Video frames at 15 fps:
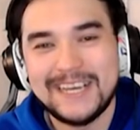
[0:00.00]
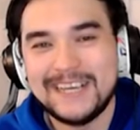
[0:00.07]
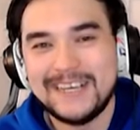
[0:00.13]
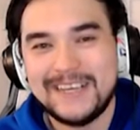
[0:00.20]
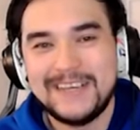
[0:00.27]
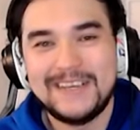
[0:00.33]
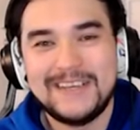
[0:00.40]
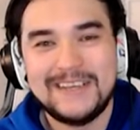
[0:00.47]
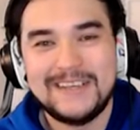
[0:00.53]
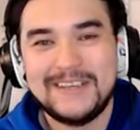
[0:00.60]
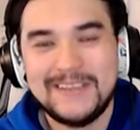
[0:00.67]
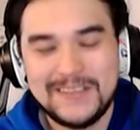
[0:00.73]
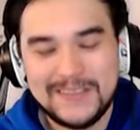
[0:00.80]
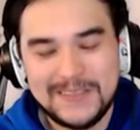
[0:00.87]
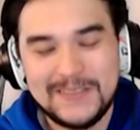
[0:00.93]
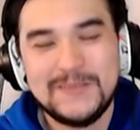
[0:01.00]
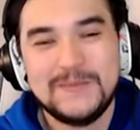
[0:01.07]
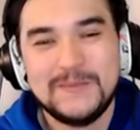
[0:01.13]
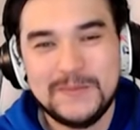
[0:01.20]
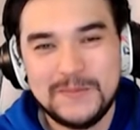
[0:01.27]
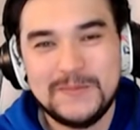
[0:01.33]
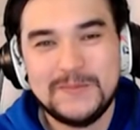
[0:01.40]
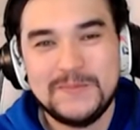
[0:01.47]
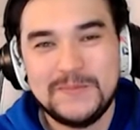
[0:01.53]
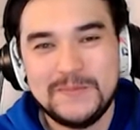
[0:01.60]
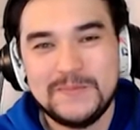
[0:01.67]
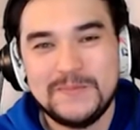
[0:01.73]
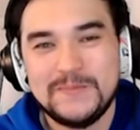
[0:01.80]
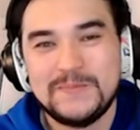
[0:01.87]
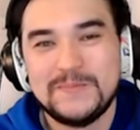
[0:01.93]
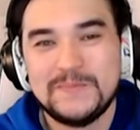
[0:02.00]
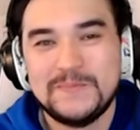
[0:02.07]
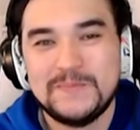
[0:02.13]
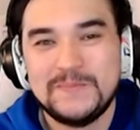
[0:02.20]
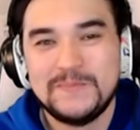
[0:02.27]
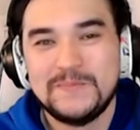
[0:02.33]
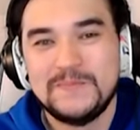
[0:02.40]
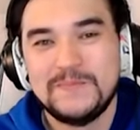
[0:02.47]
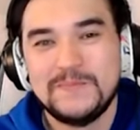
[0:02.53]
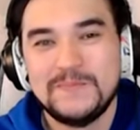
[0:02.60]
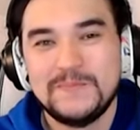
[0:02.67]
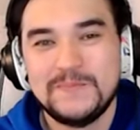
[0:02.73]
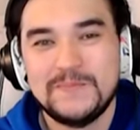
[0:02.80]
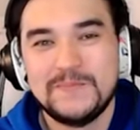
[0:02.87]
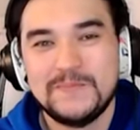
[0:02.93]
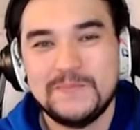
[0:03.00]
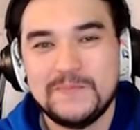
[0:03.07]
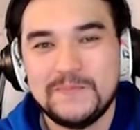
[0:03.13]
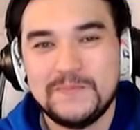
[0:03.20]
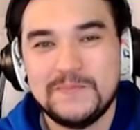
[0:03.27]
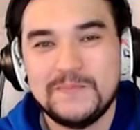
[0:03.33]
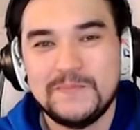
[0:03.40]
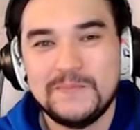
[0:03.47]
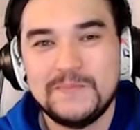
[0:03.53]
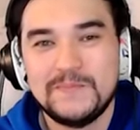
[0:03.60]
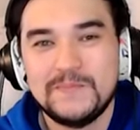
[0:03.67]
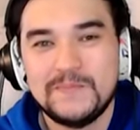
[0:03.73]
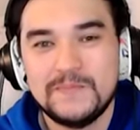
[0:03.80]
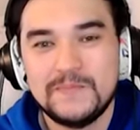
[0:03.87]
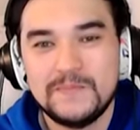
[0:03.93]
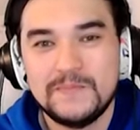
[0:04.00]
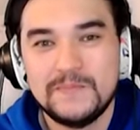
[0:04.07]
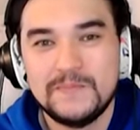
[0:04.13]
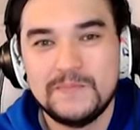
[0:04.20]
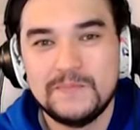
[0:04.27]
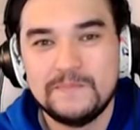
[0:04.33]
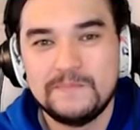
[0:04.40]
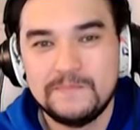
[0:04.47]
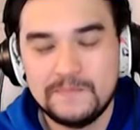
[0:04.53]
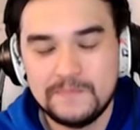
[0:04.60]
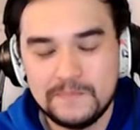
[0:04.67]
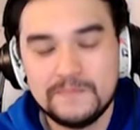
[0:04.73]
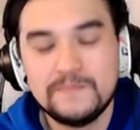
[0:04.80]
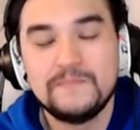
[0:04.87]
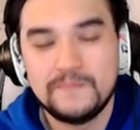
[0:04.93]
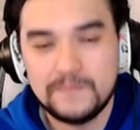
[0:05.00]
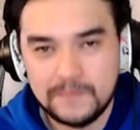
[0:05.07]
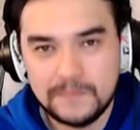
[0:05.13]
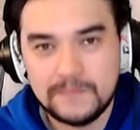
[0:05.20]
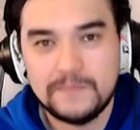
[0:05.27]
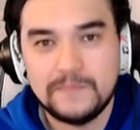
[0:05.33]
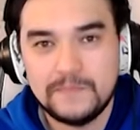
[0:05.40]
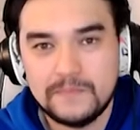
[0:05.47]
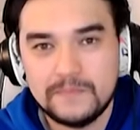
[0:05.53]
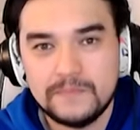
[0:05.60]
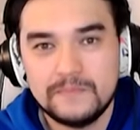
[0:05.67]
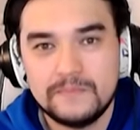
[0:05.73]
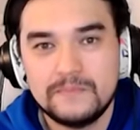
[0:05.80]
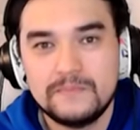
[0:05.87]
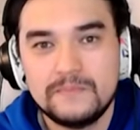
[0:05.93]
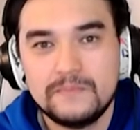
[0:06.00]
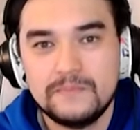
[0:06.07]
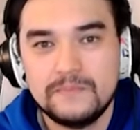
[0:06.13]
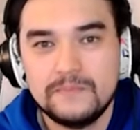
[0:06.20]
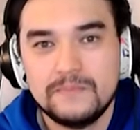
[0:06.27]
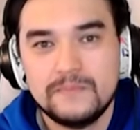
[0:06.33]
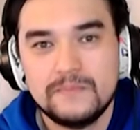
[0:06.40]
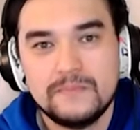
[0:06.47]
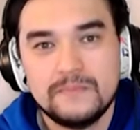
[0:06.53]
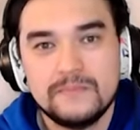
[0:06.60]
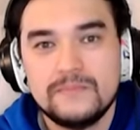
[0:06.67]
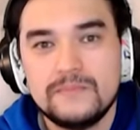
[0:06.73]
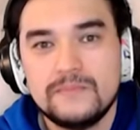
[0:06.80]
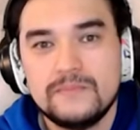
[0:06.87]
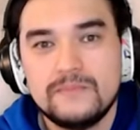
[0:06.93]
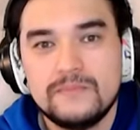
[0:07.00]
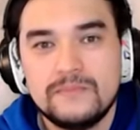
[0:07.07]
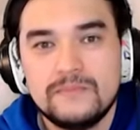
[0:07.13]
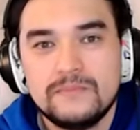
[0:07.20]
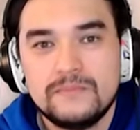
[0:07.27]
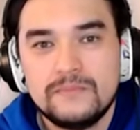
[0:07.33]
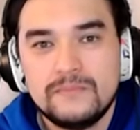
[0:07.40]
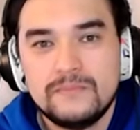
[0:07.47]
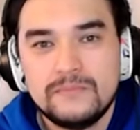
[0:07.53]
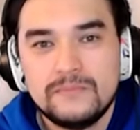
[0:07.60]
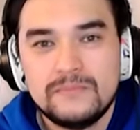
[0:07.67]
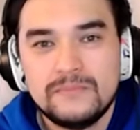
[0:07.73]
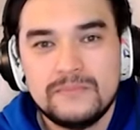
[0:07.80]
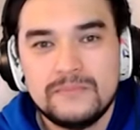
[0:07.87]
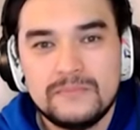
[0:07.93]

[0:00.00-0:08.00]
(silent)